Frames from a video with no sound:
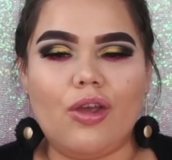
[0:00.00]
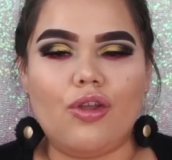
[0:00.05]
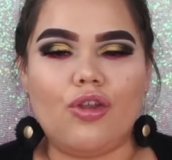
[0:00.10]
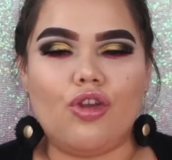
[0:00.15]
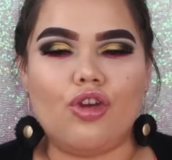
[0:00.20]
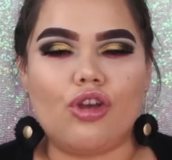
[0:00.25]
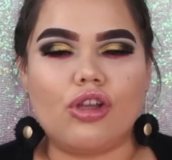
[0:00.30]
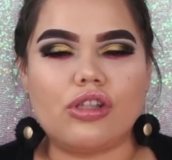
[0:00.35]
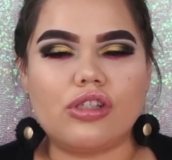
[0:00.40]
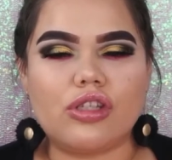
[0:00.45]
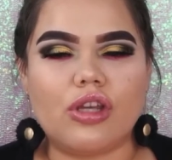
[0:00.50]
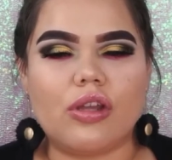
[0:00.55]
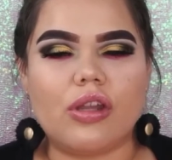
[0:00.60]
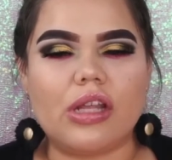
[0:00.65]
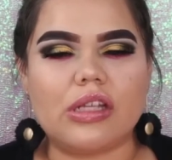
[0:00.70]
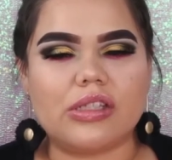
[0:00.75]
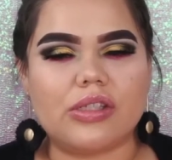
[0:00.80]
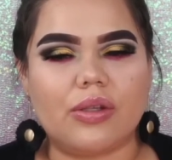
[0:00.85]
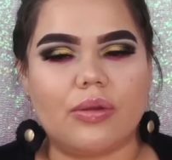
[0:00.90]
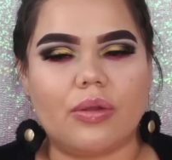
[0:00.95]
you could tell
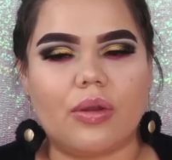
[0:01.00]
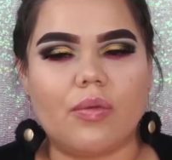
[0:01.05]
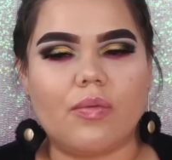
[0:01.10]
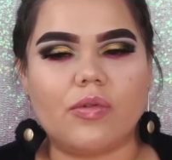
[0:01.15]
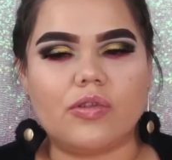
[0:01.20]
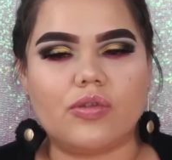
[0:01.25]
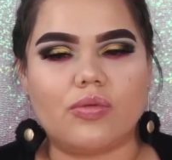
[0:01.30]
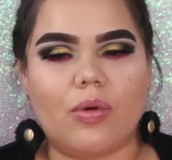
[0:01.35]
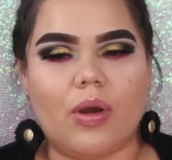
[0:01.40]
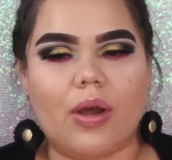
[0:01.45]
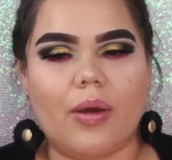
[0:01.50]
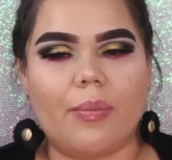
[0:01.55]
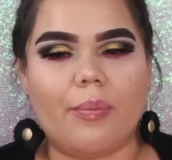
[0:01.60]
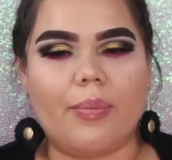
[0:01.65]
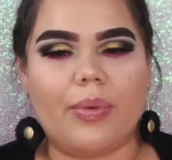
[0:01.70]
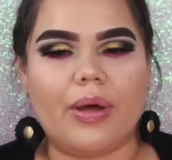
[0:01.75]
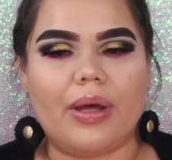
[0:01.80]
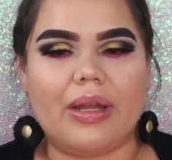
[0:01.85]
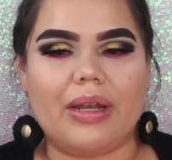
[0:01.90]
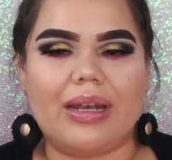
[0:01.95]
that something was wrong,
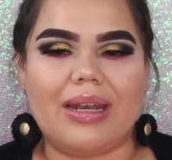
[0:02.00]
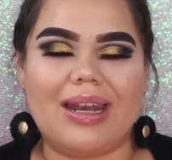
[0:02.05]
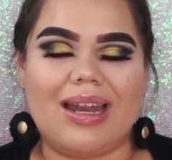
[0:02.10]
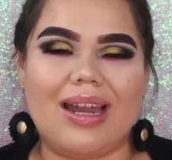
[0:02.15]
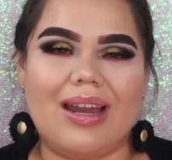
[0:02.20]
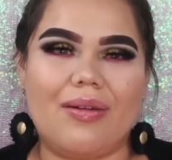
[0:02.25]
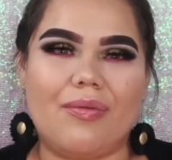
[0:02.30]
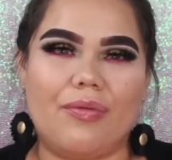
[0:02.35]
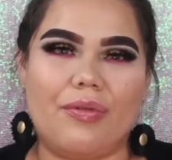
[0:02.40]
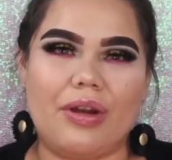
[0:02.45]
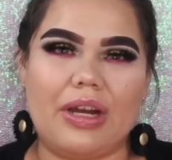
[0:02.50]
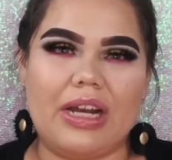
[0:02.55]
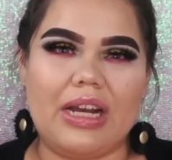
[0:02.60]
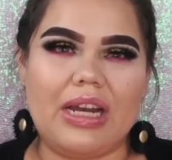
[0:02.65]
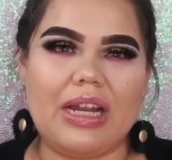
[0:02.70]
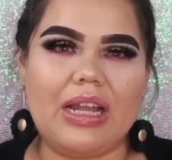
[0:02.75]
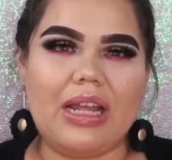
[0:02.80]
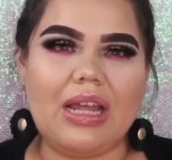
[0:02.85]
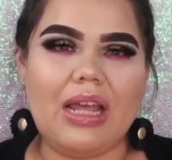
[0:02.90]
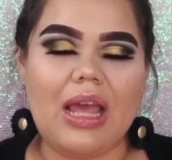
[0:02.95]
but not
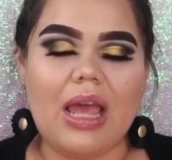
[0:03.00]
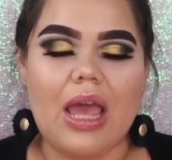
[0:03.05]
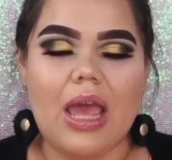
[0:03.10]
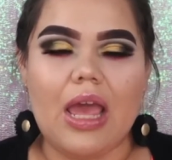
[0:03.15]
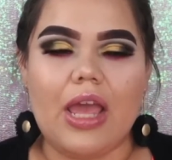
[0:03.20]
really.